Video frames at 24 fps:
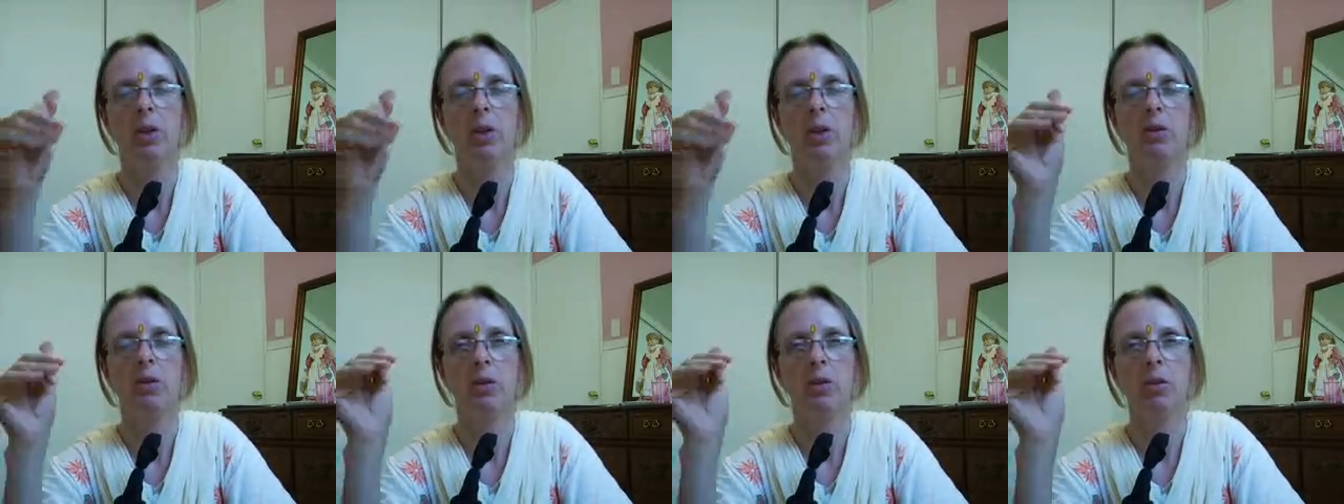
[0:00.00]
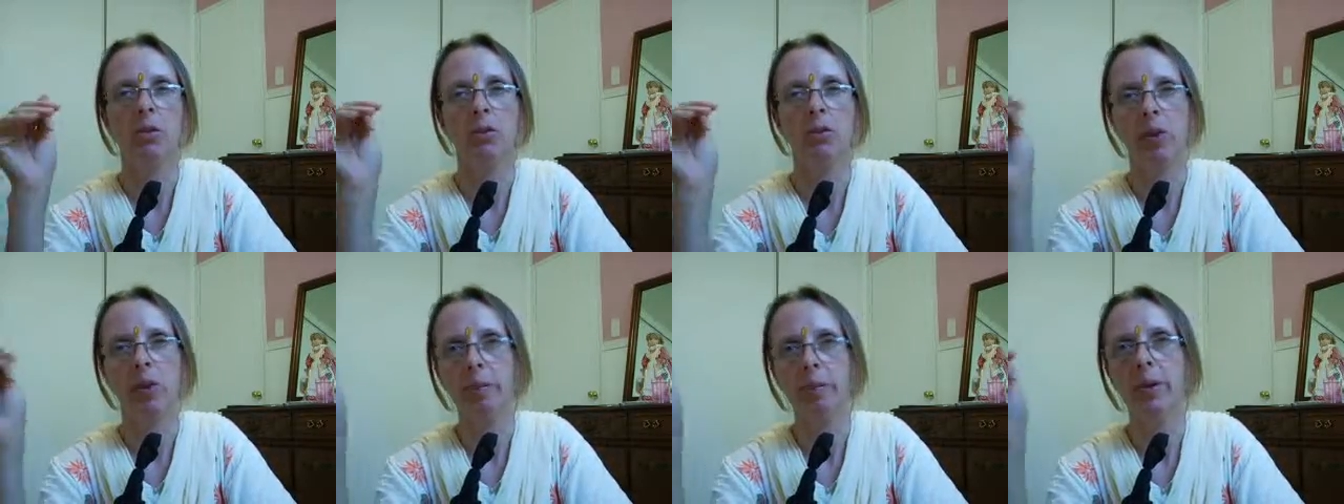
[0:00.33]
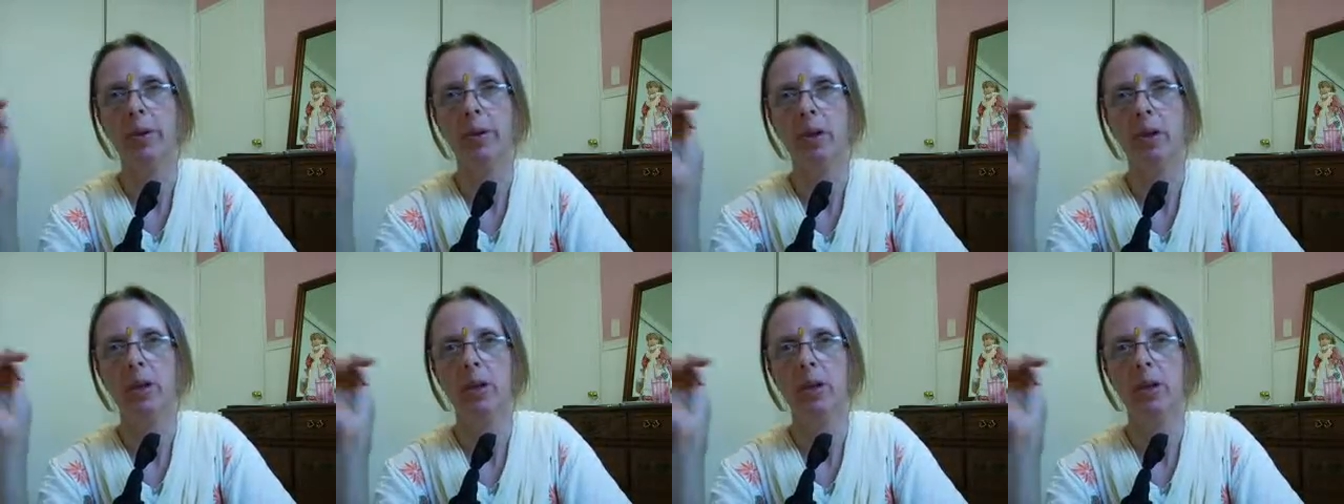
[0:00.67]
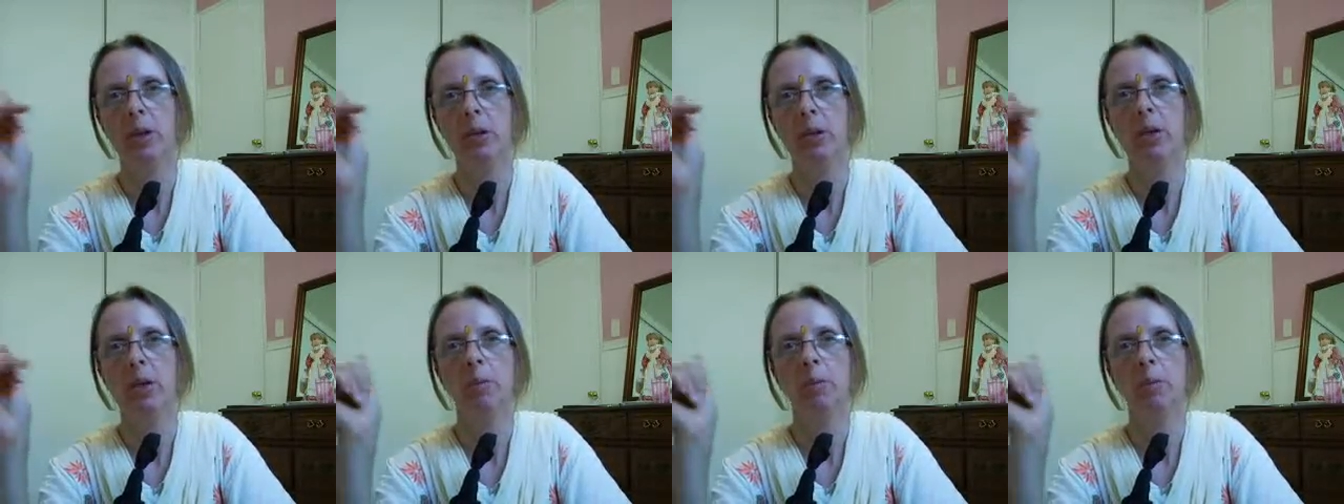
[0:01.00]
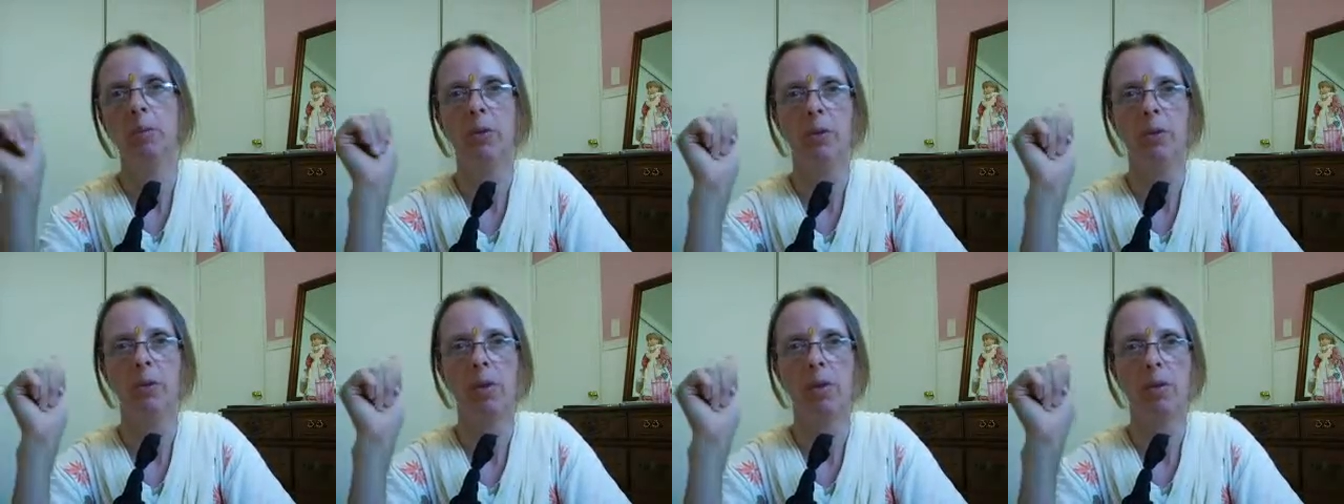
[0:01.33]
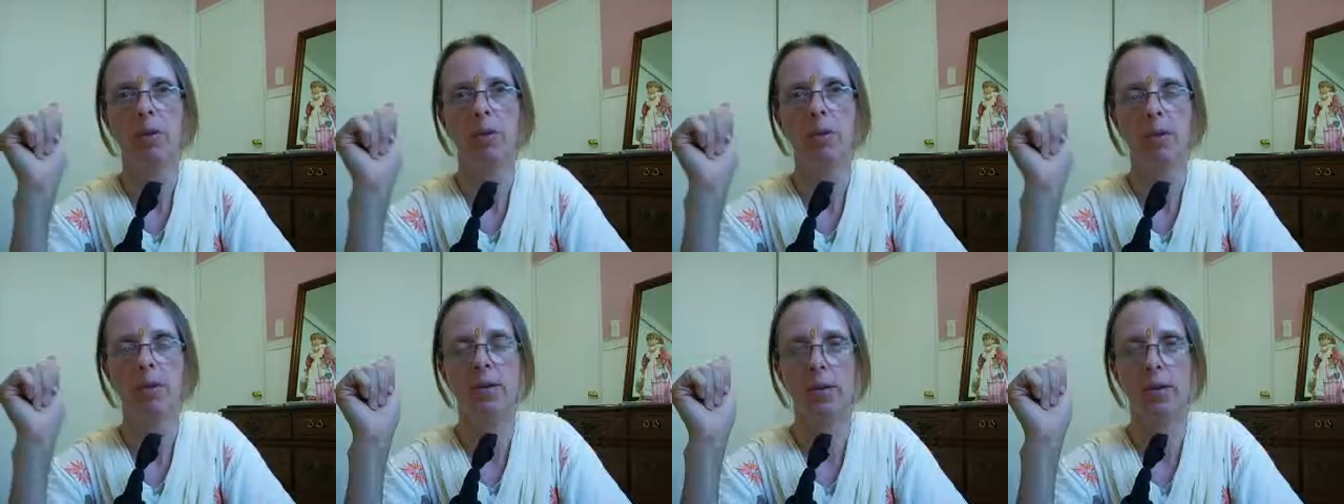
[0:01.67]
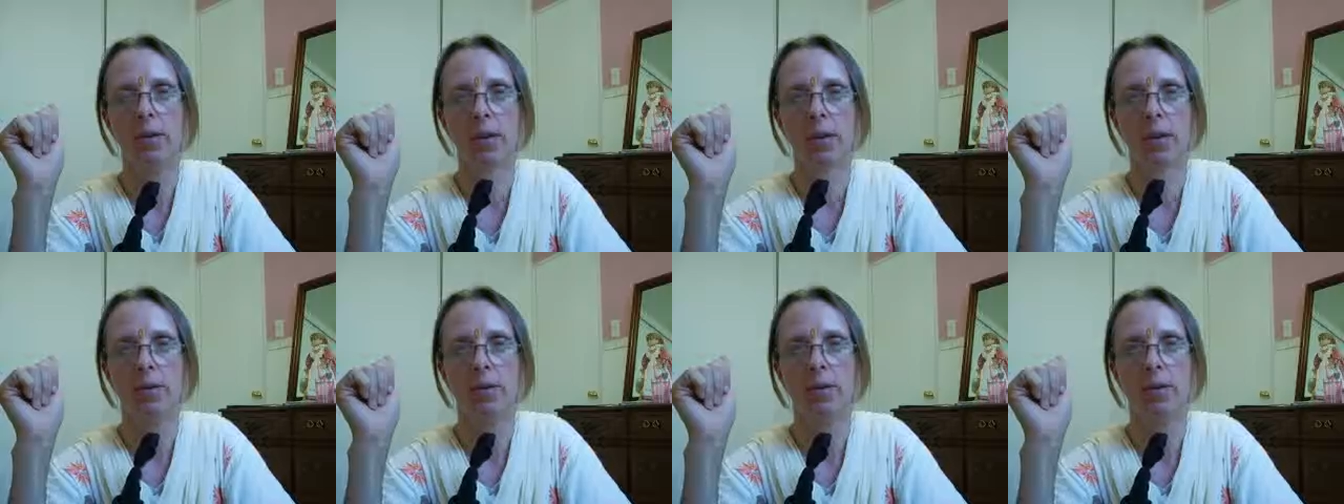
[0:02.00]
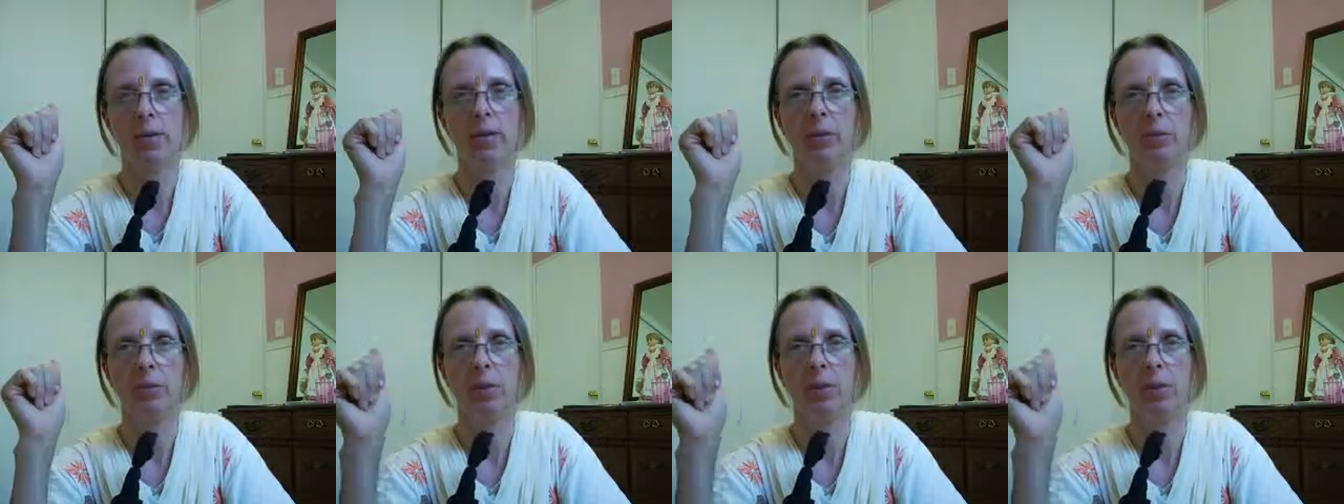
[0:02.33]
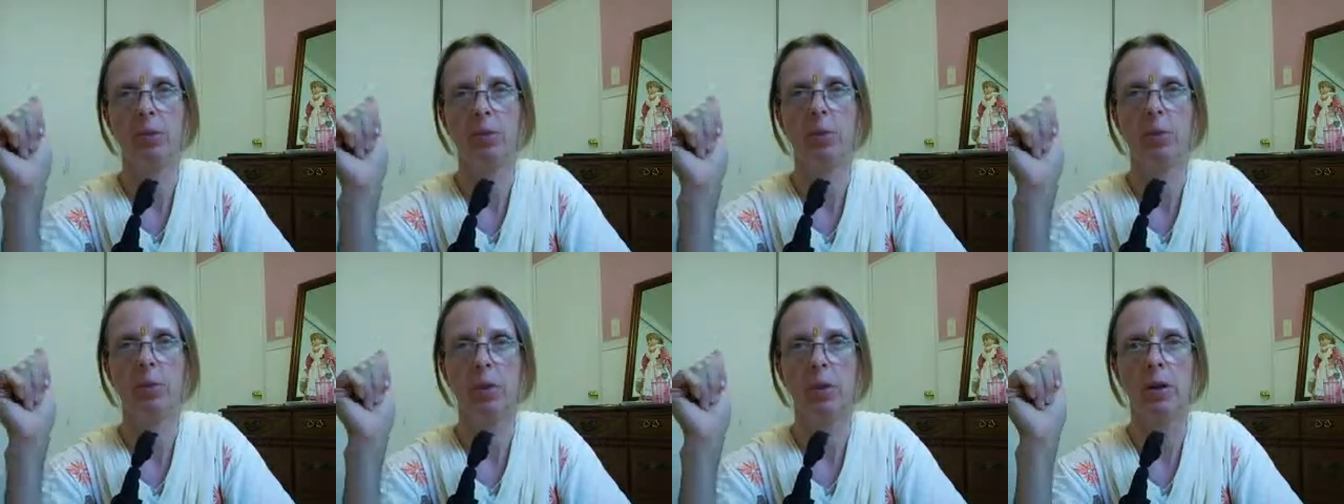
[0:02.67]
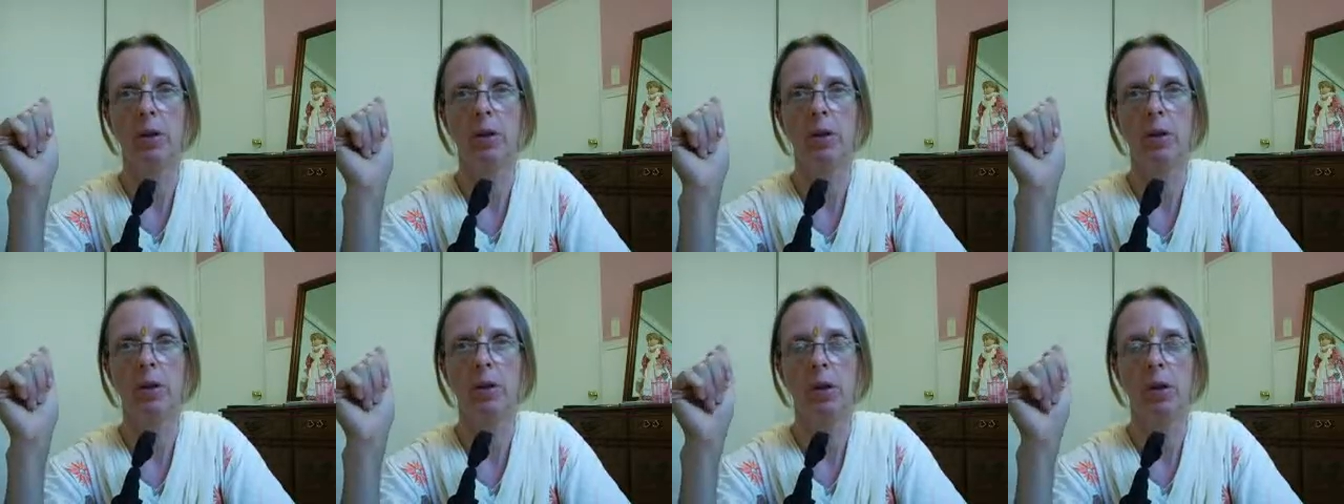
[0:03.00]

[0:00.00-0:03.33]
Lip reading: So somebody came up with the idea at some point